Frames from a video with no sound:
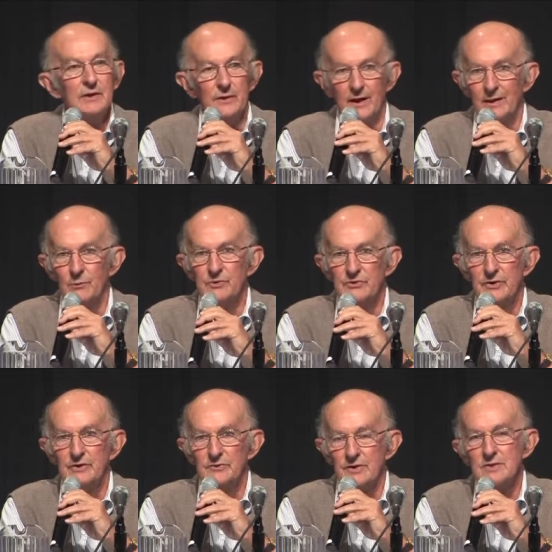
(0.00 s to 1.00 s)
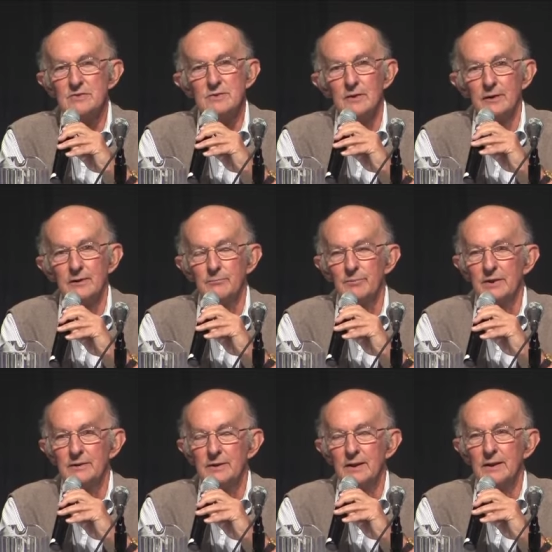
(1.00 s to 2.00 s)
that was his instinct.
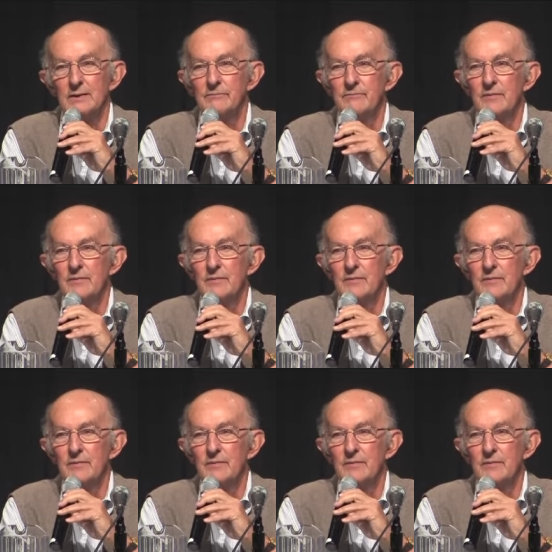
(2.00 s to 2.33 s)
But uh,